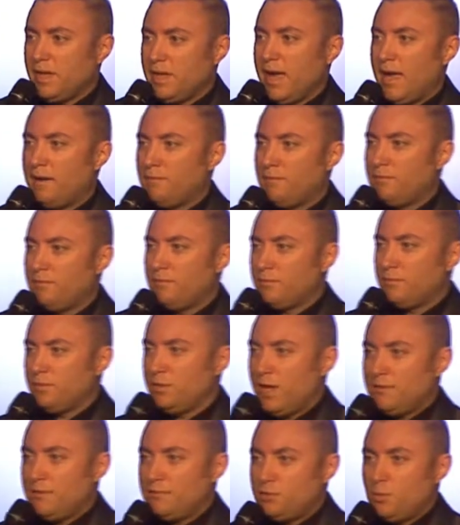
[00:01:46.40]
have
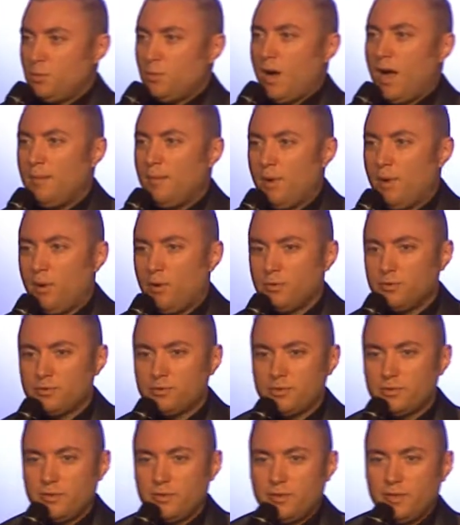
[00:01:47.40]
you have two
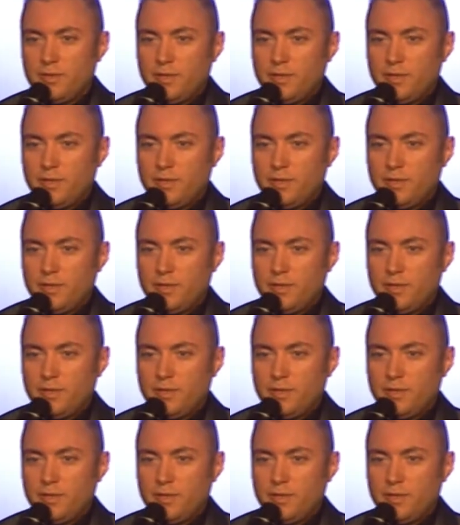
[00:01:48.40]
eyeballs